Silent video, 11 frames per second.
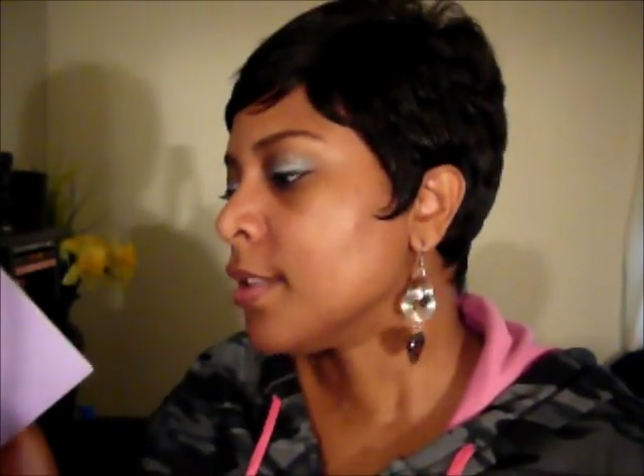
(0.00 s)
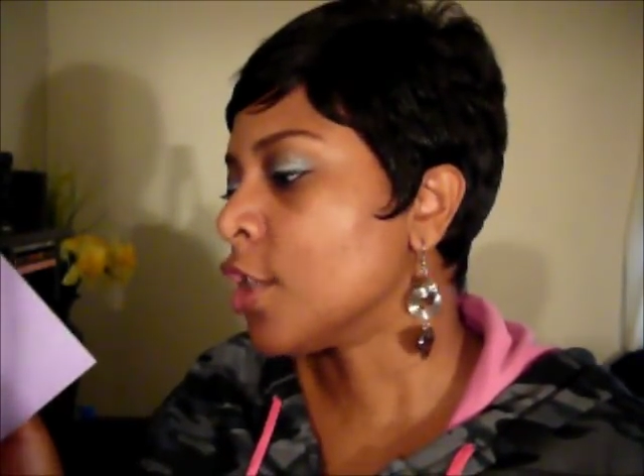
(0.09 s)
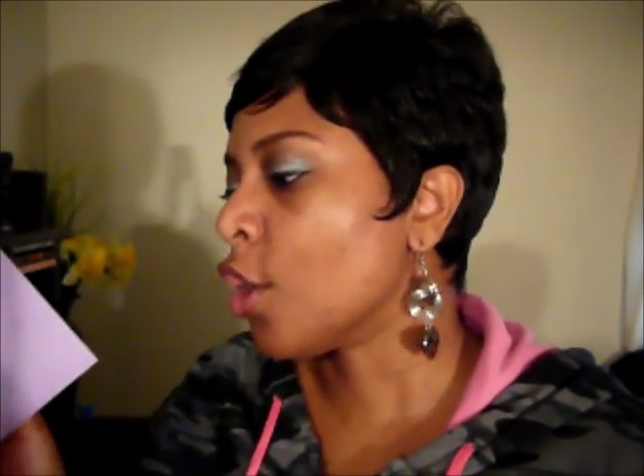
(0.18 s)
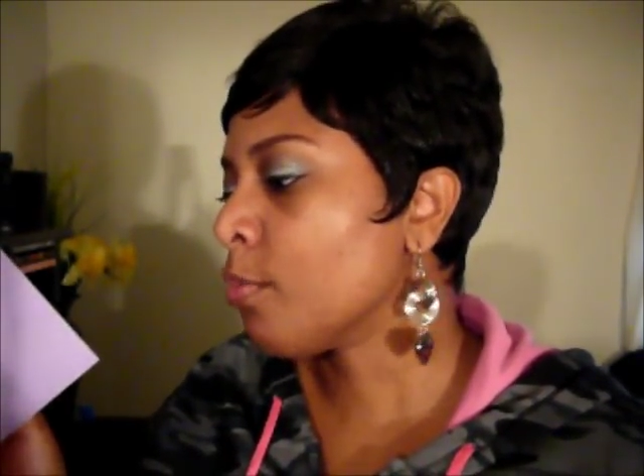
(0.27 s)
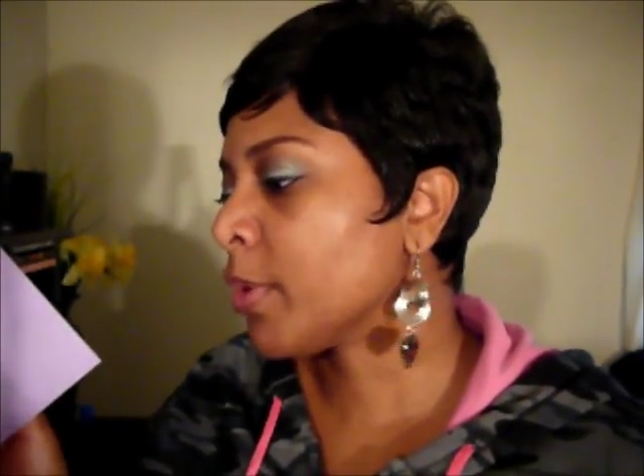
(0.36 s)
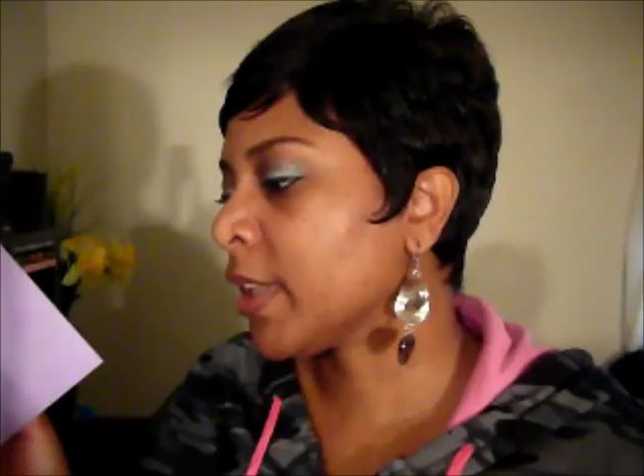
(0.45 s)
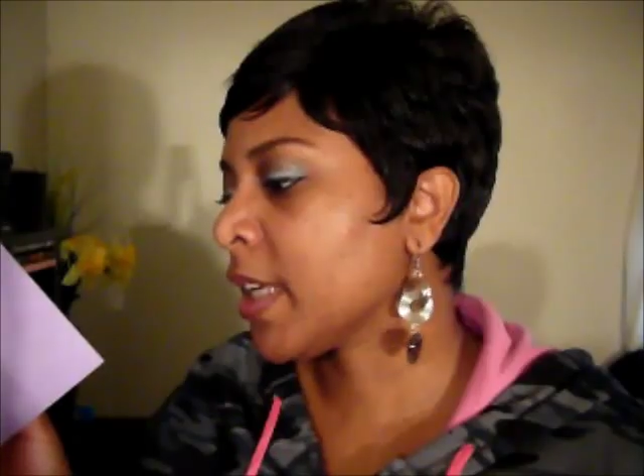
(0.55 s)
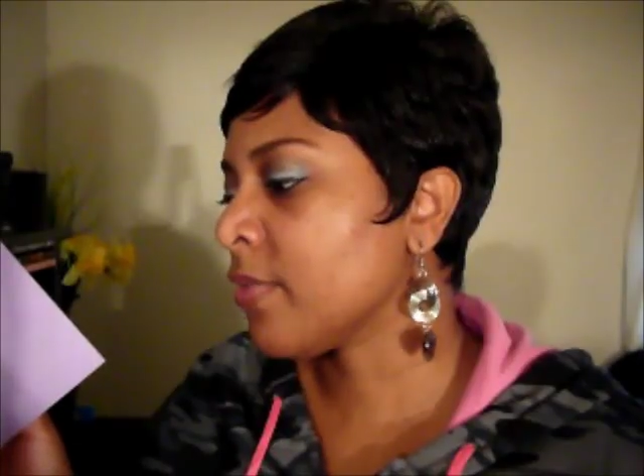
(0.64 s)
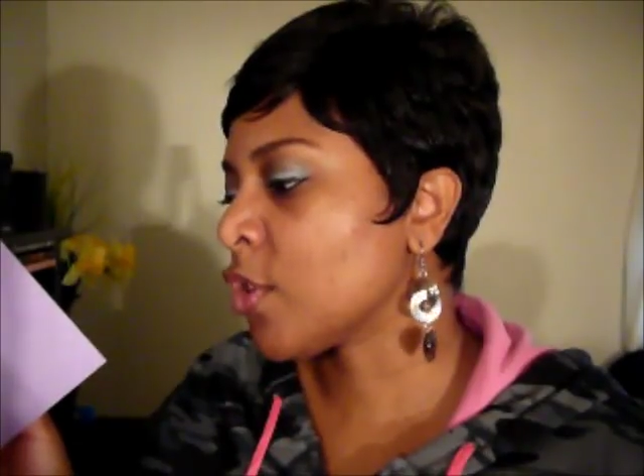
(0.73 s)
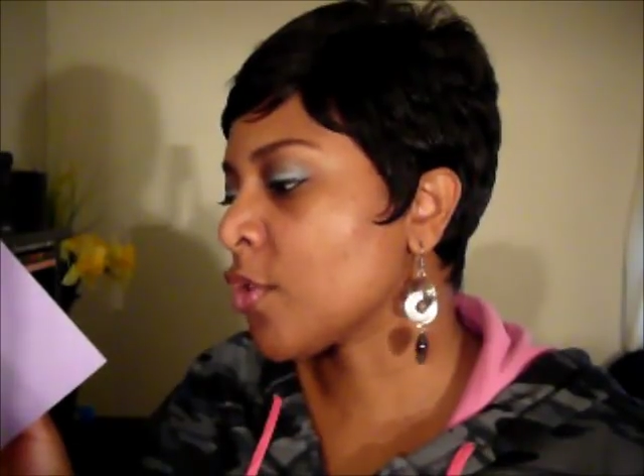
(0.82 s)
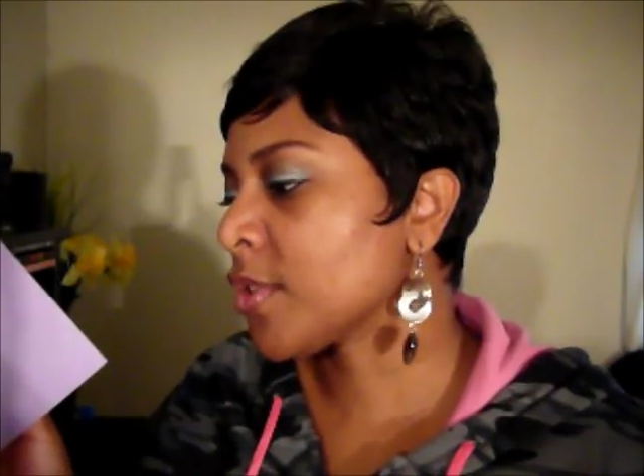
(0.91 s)
Don't
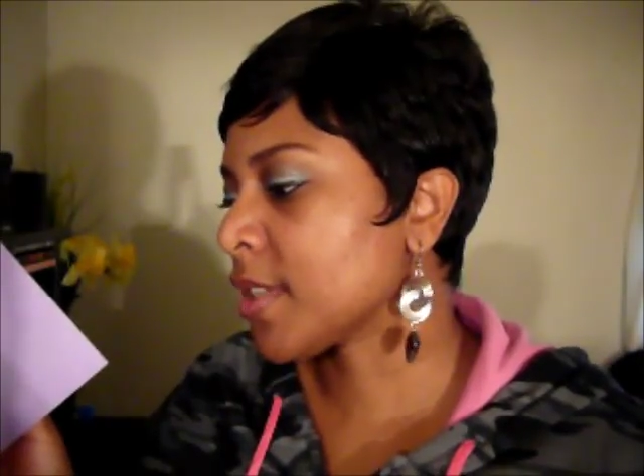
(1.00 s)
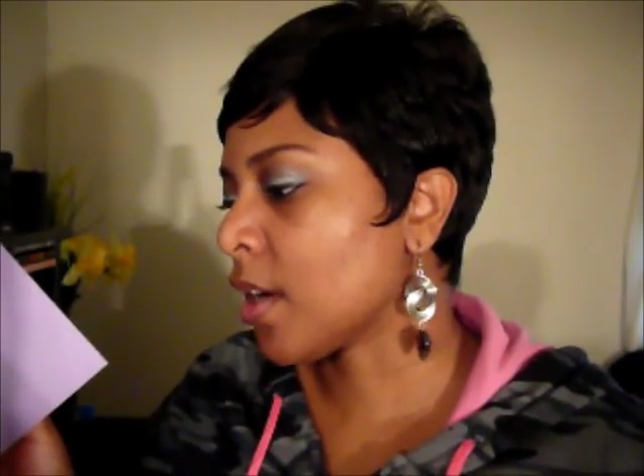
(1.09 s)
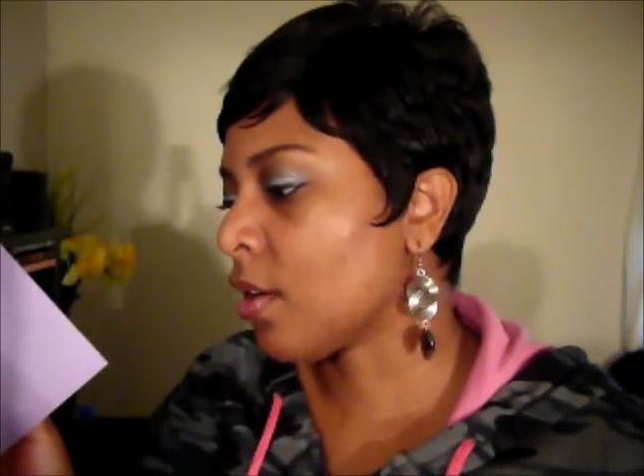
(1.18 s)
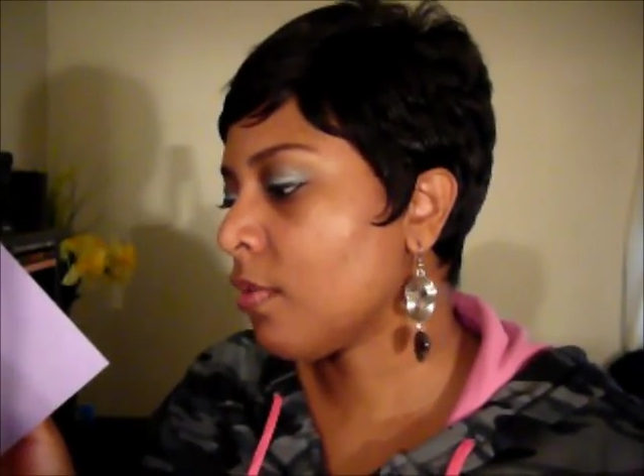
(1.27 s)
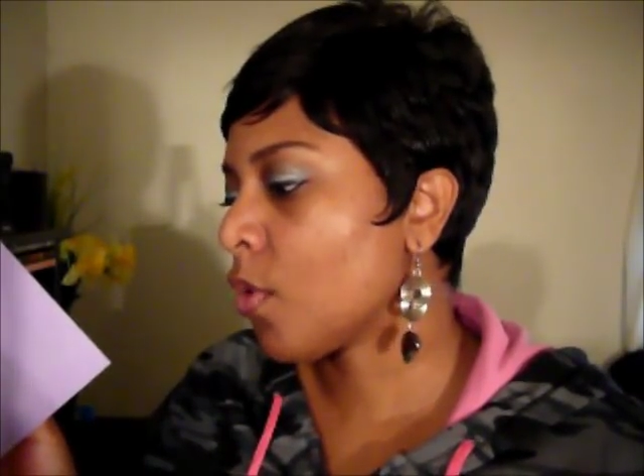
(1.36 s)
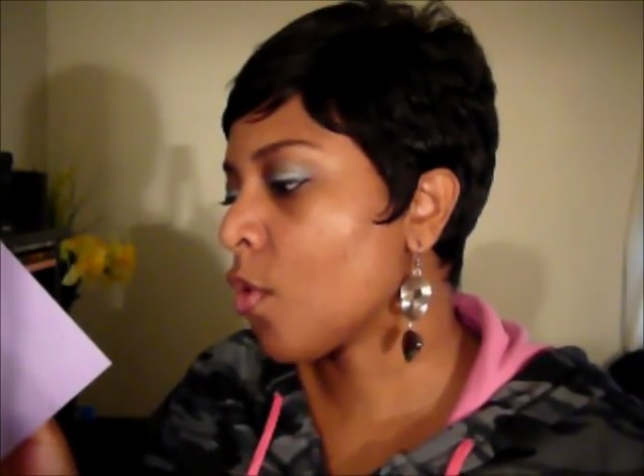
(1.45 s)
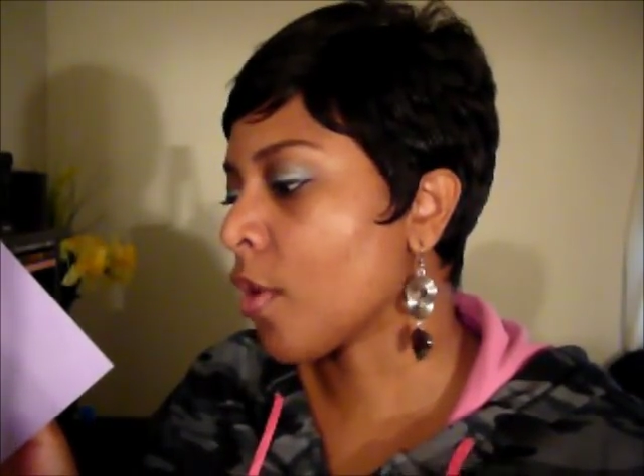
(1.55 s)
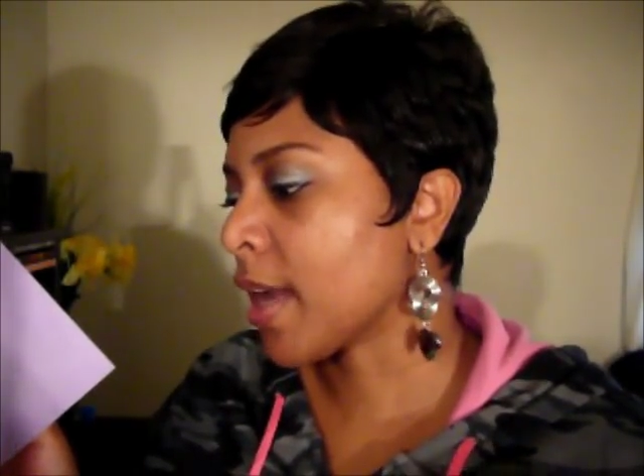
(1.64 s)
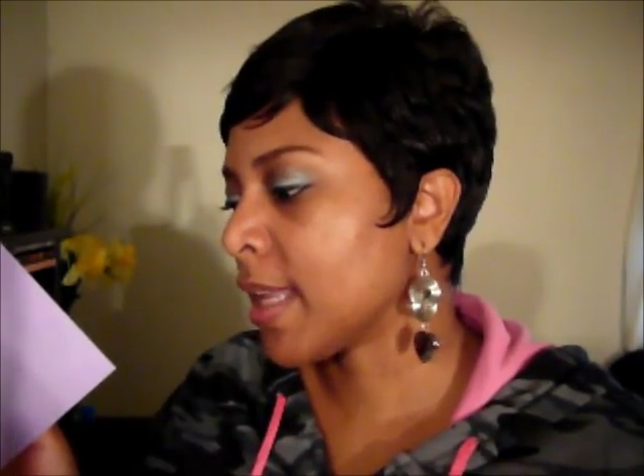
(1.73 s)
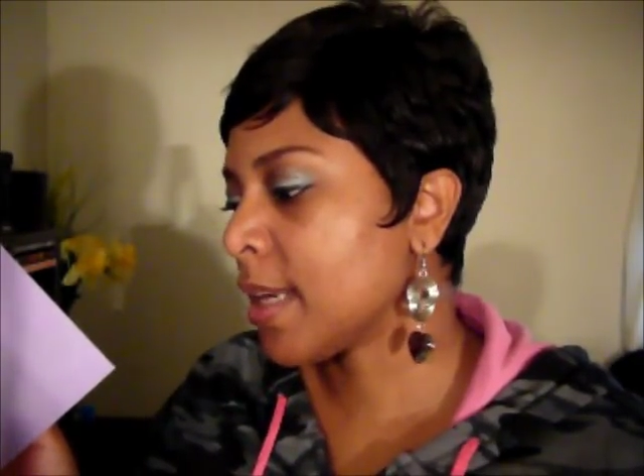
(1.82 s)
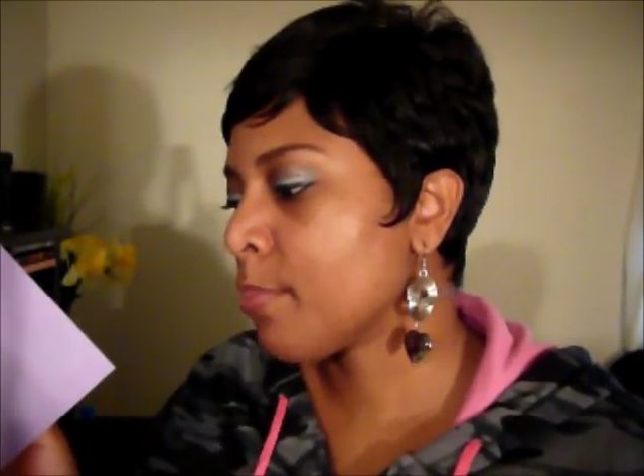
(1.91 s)
believe yourself
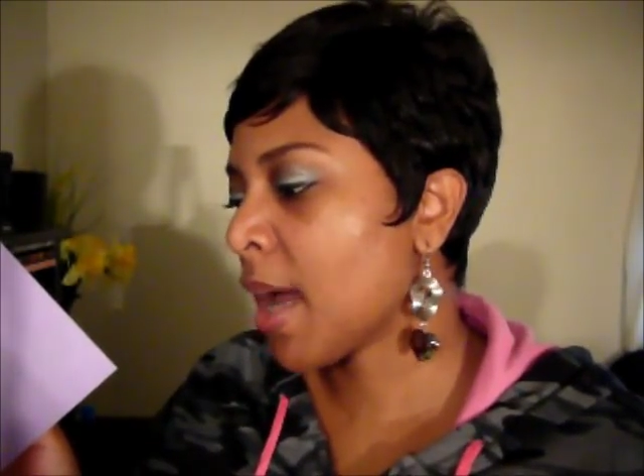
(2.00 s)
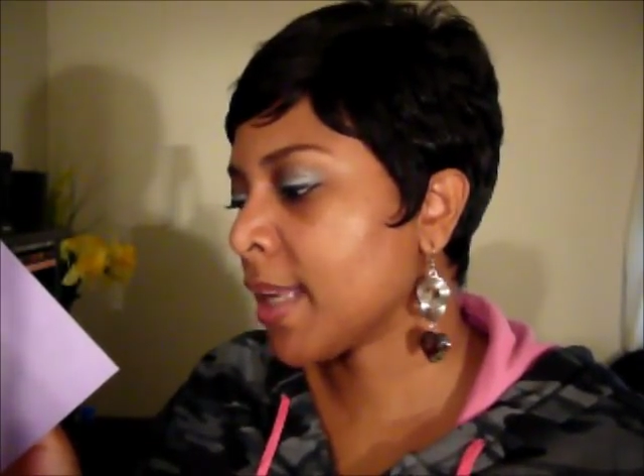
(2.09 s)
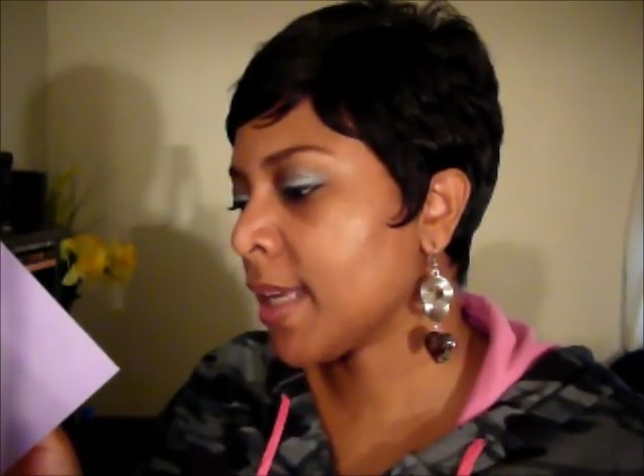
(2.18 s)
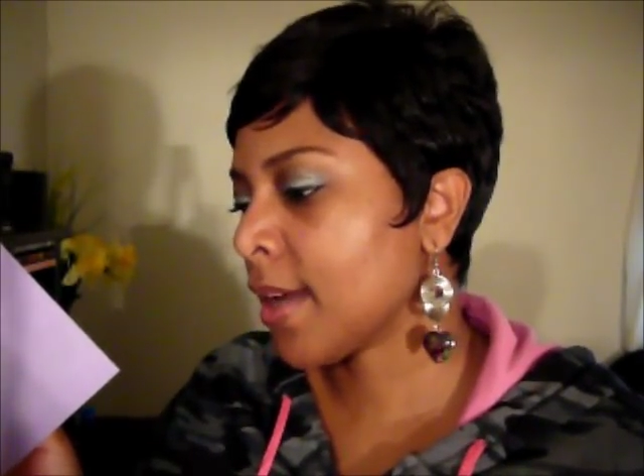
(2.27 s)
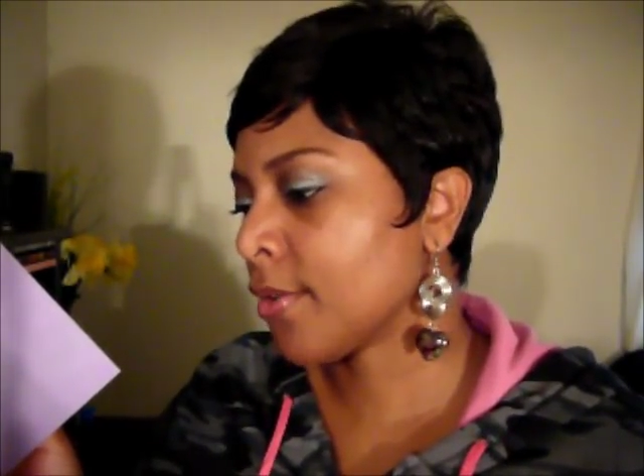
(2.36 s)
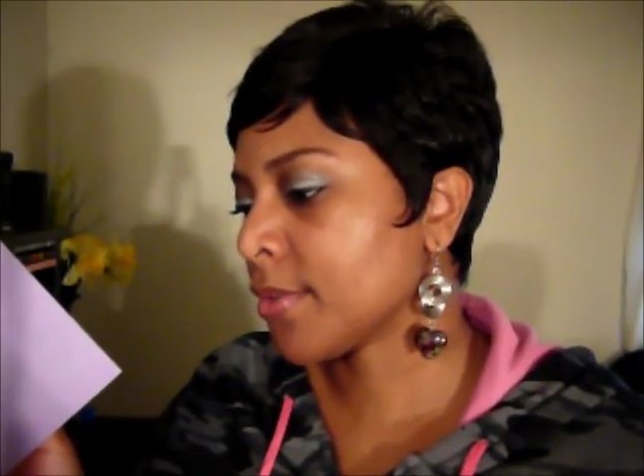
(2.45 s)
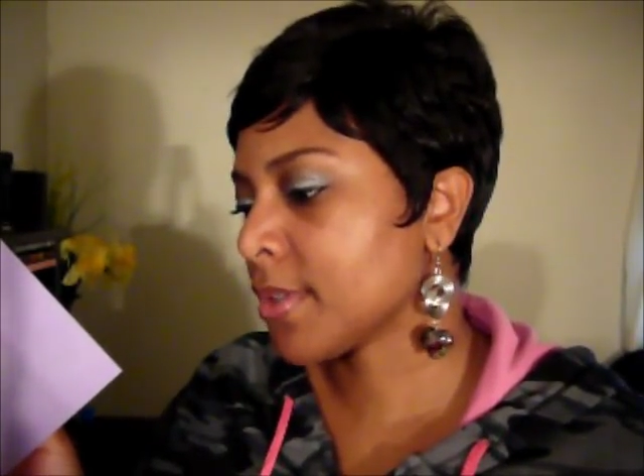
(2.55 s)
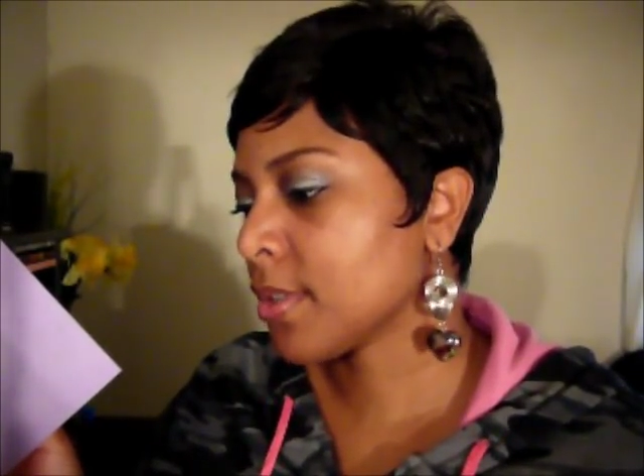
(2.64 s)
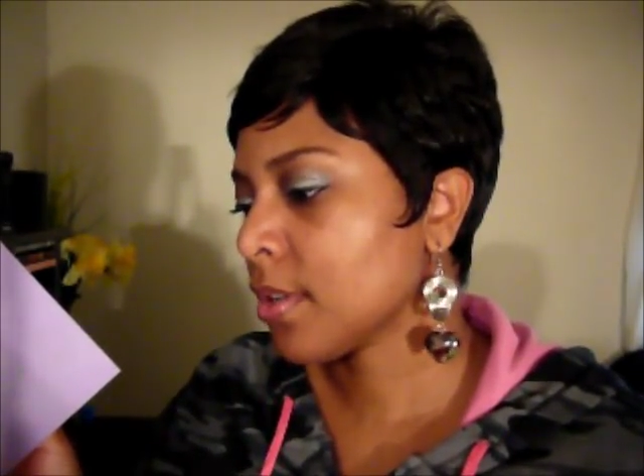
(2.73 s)
or anybody else.